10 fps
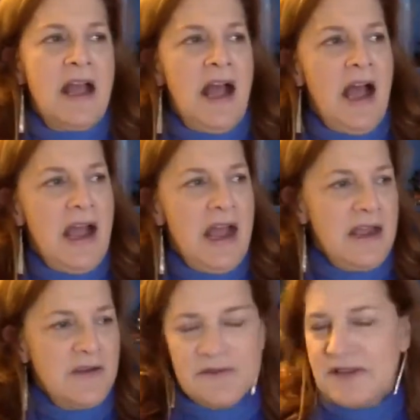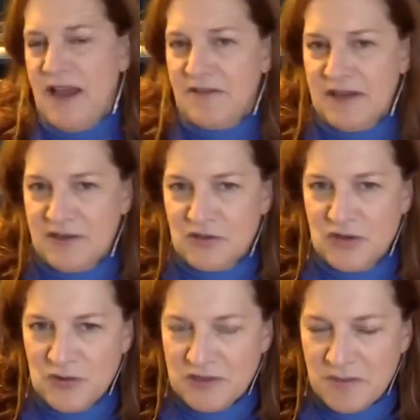I was having, as you
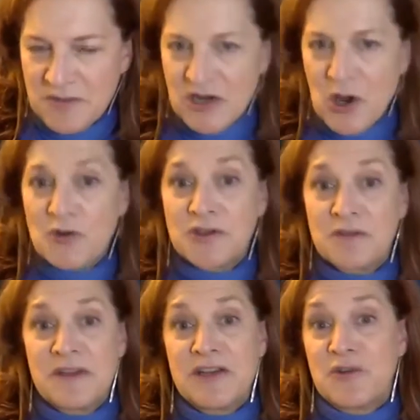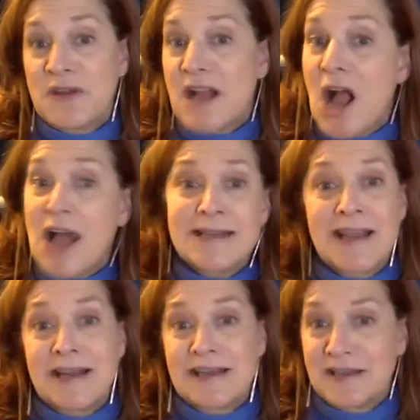know, somebody coaching me doing
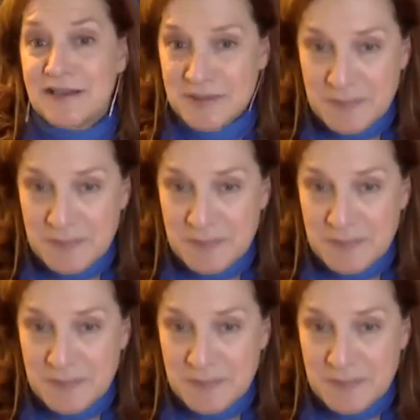content and